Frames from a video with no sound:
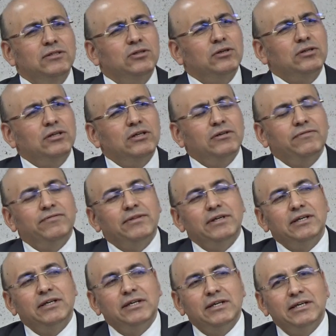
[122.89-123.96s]
story of
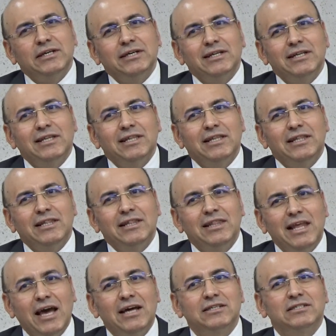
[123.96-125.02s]
the
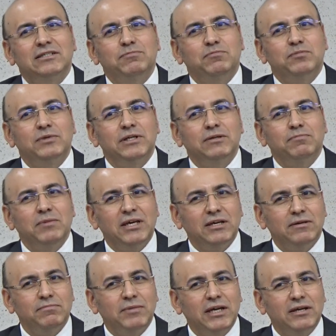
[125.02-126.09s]
last brick
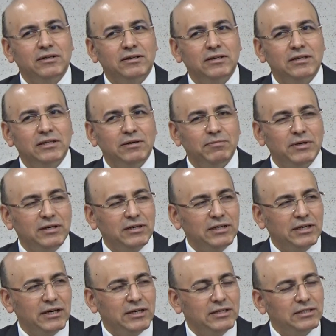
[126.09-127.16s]
maker in
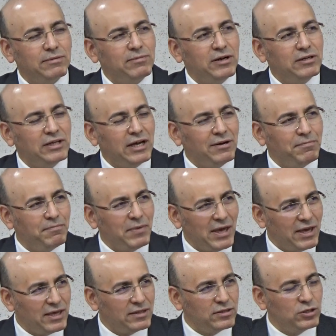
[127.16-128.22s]
America is about a
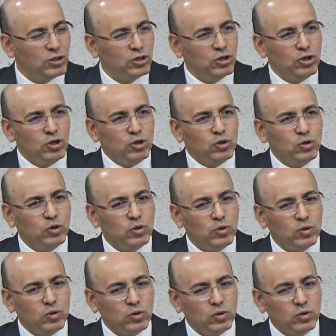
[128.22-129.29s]
man
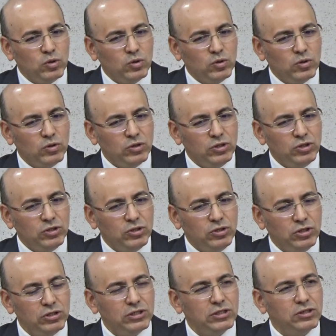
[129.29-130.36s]
who
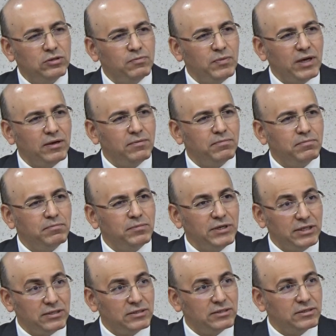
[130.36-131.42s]
used to make
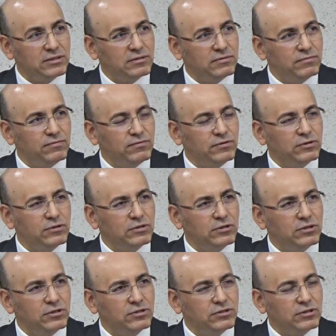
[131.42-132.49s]
bricks for
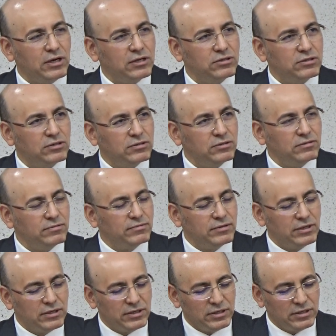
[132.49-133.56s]
construction uh,